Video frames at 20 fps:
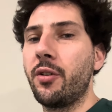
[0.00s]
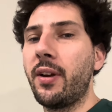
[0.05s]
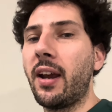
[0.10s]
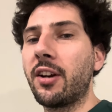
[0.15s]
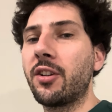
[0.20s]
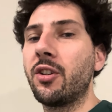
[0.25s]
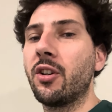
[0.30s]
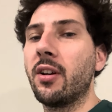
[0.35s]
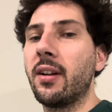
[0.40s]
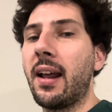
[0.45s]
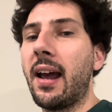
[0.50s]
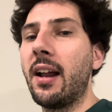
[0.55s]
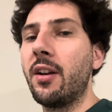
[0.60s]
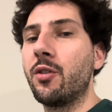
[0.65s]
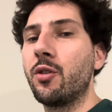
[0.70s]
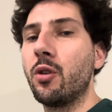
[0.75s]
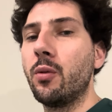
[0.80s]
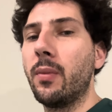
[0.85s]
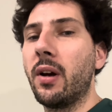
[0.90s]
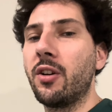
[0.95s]
you're actually going to add
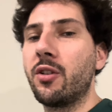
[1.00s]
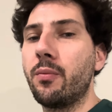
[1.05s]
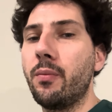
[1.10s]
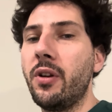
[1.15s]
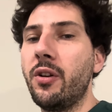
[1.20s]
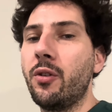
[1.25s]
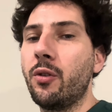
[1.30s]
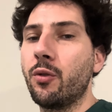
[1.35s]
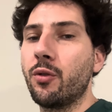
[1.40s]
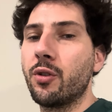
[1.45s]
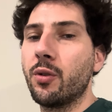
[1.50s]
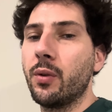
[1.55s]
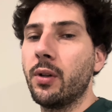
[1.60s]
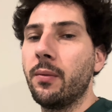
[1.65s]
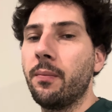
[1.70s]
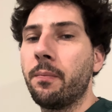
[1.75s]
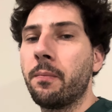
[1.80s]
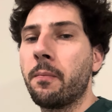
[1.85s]
too much mineral to it.